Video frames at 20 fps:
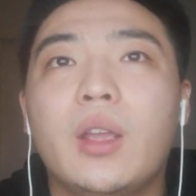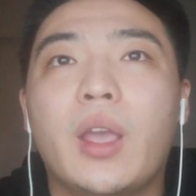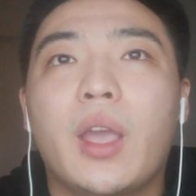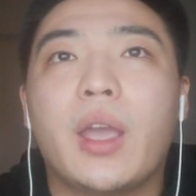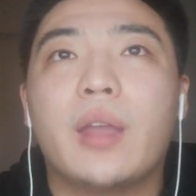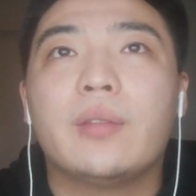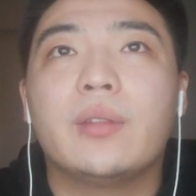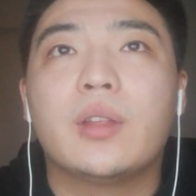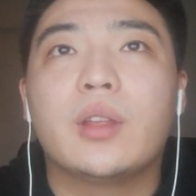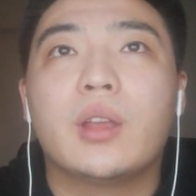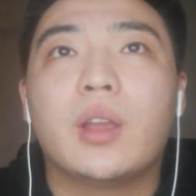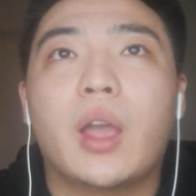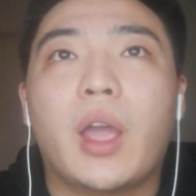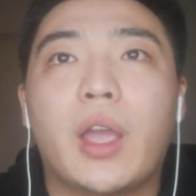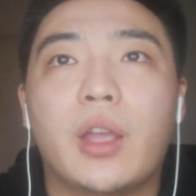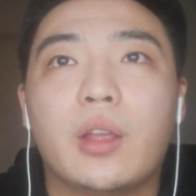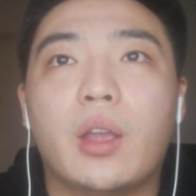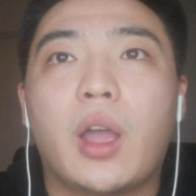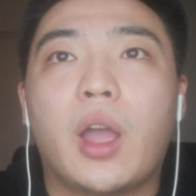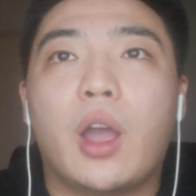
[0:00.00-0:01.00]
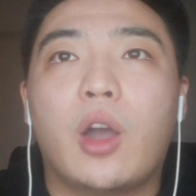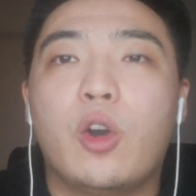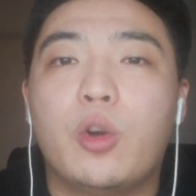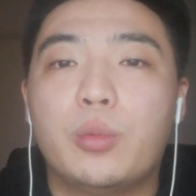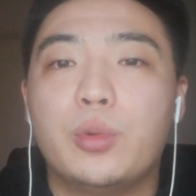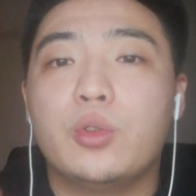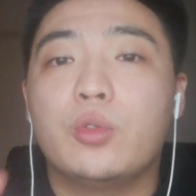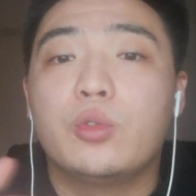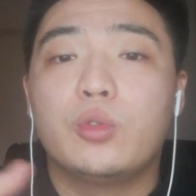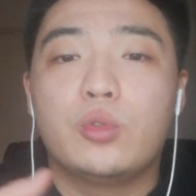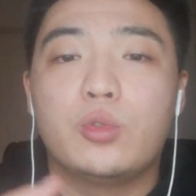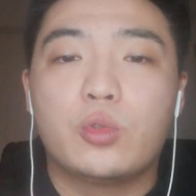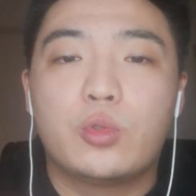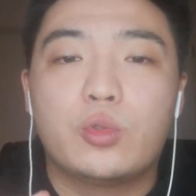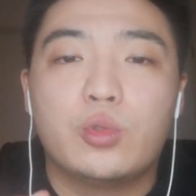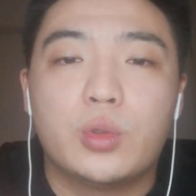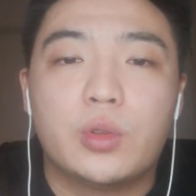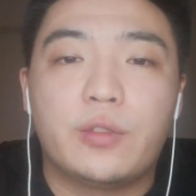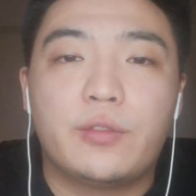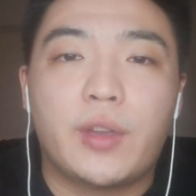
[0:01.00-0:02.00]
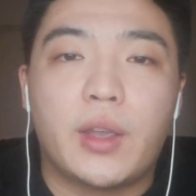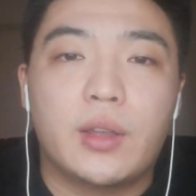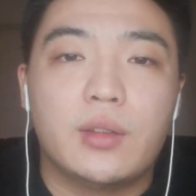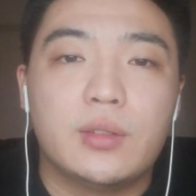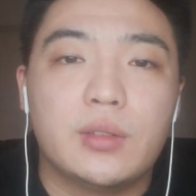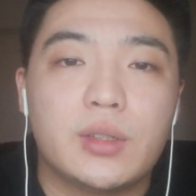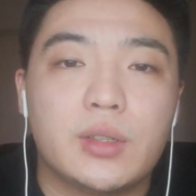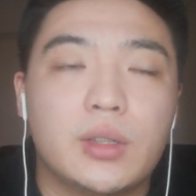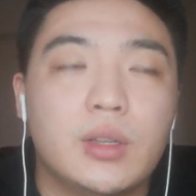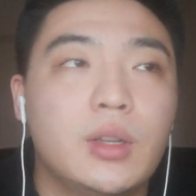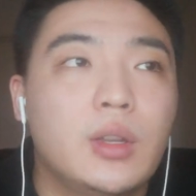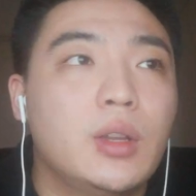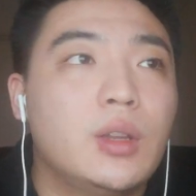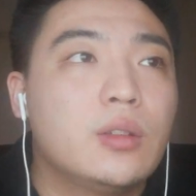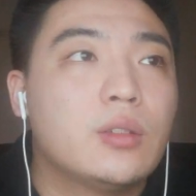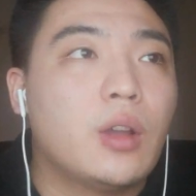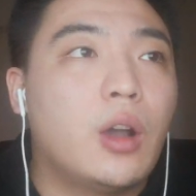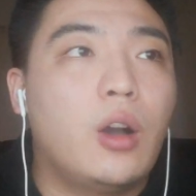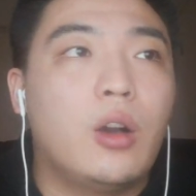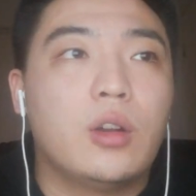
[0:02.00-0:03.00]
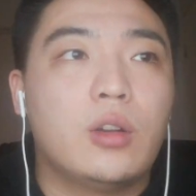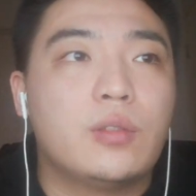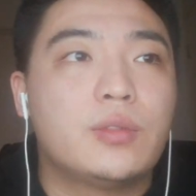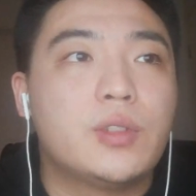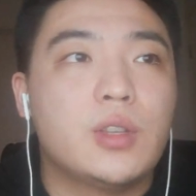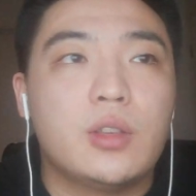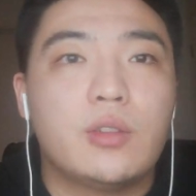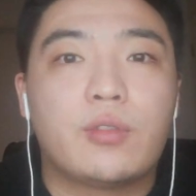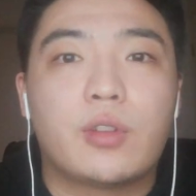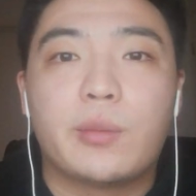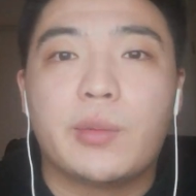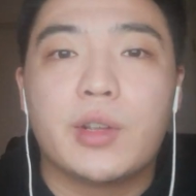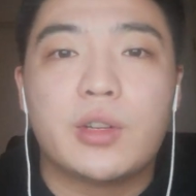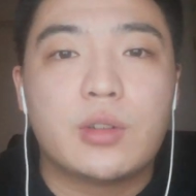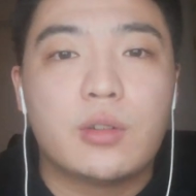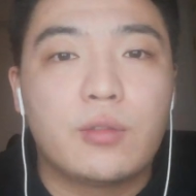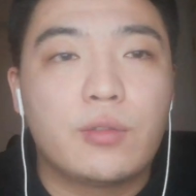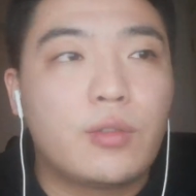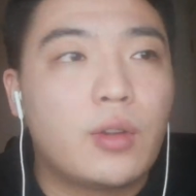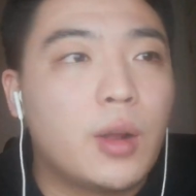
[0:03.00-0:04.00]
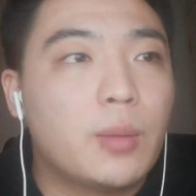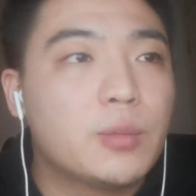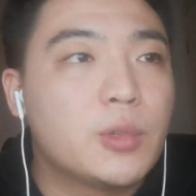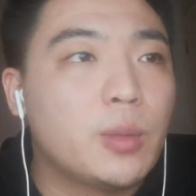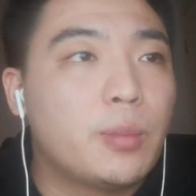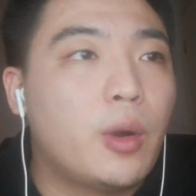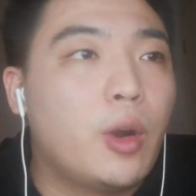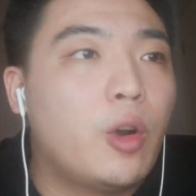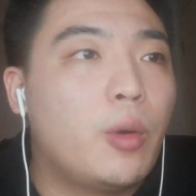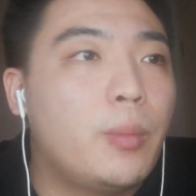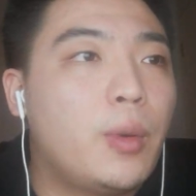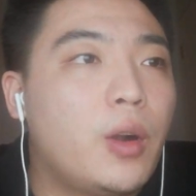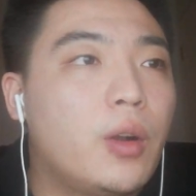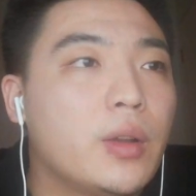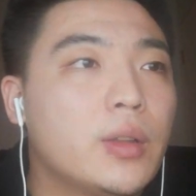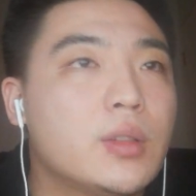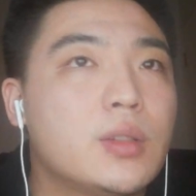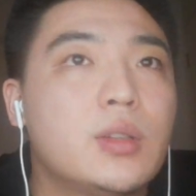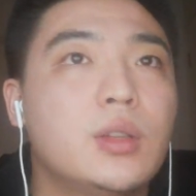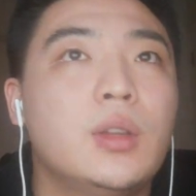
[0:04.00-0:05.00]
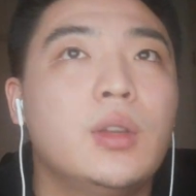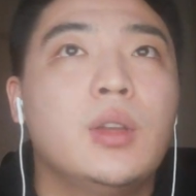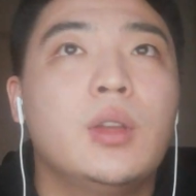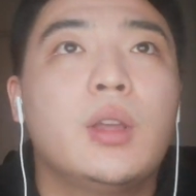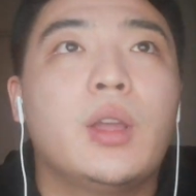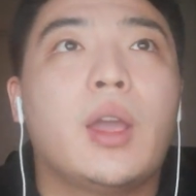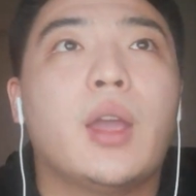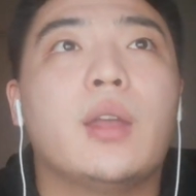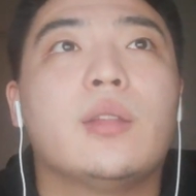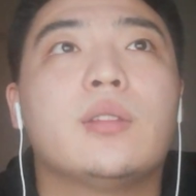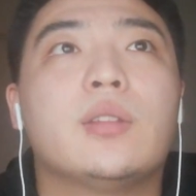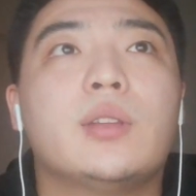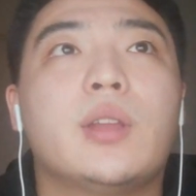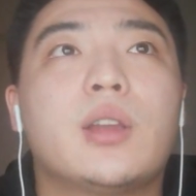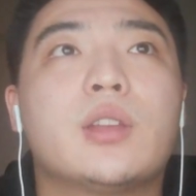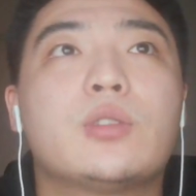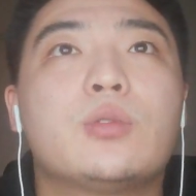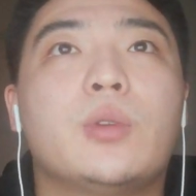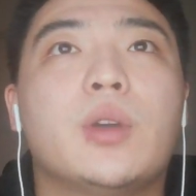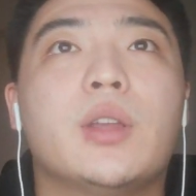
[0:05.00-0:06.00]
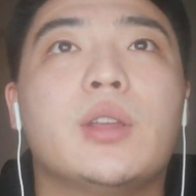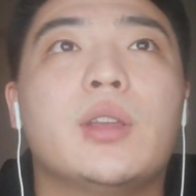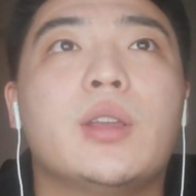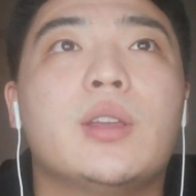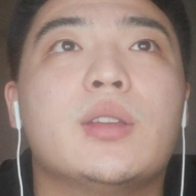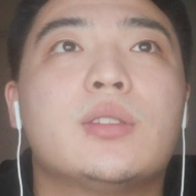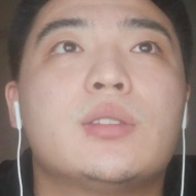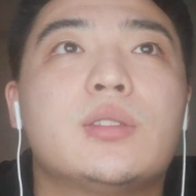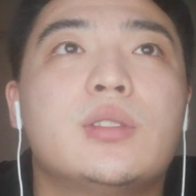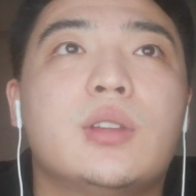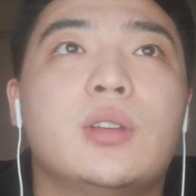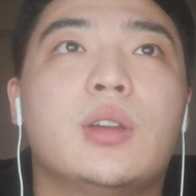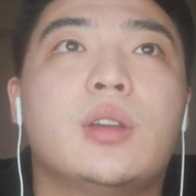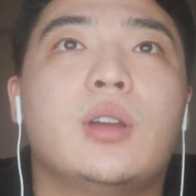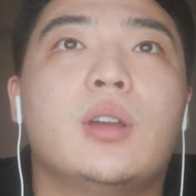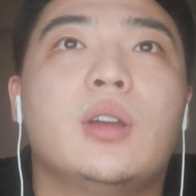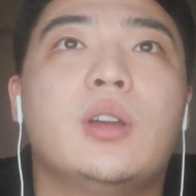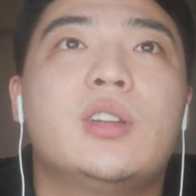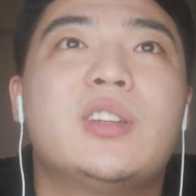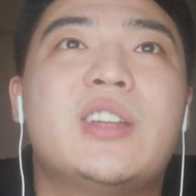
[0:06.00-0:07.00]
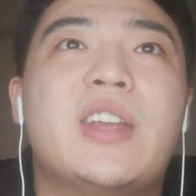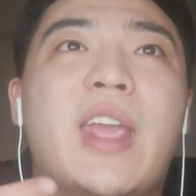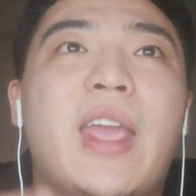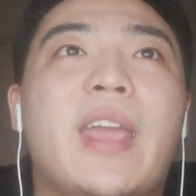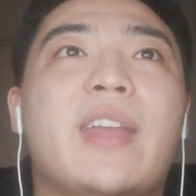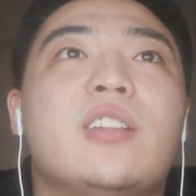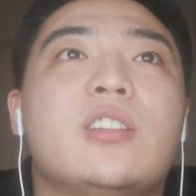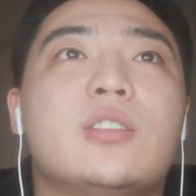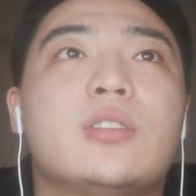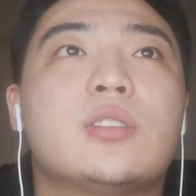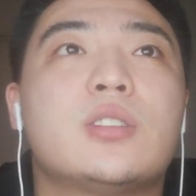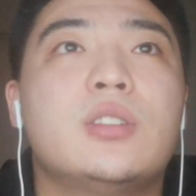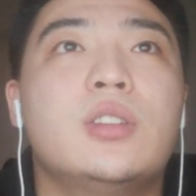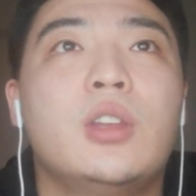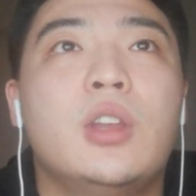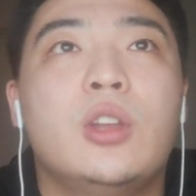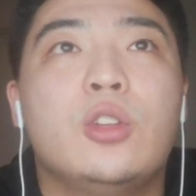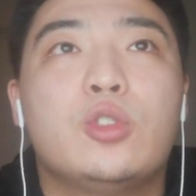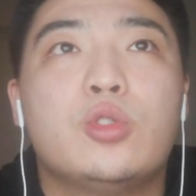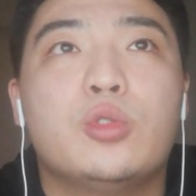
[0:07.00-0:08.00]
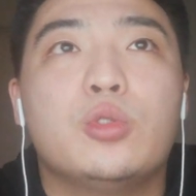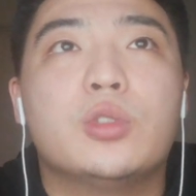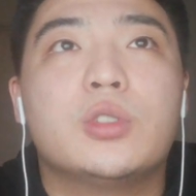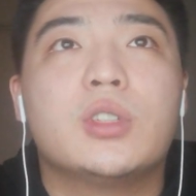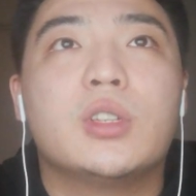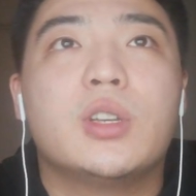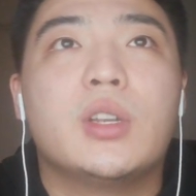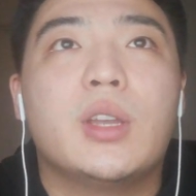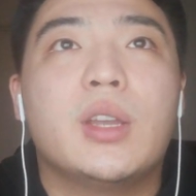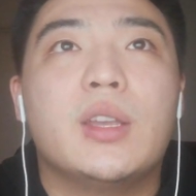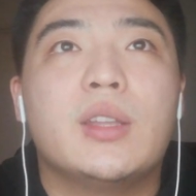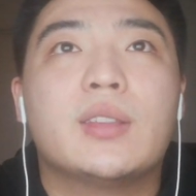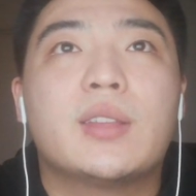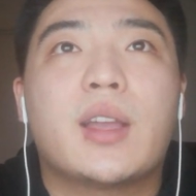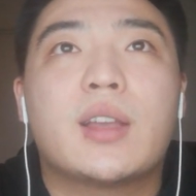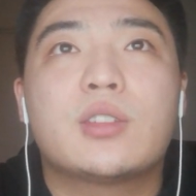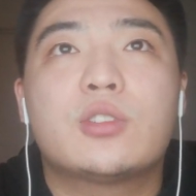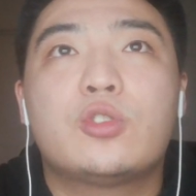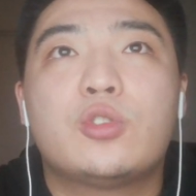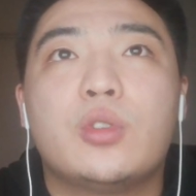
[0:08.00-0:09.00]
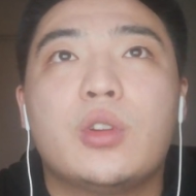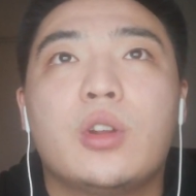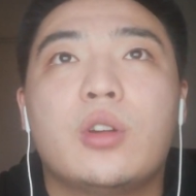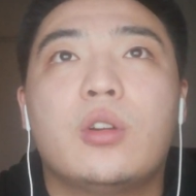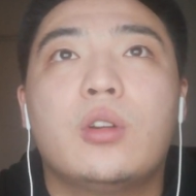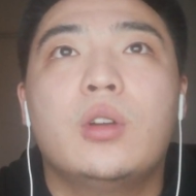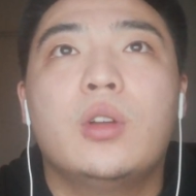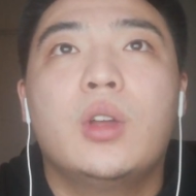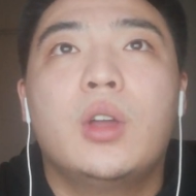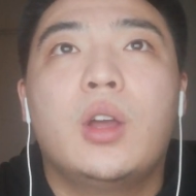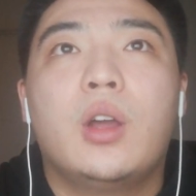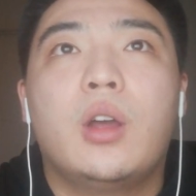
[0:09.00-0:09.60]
and I hope you could find all of the information from the PowerPoint. And the next one is the changes to the industrial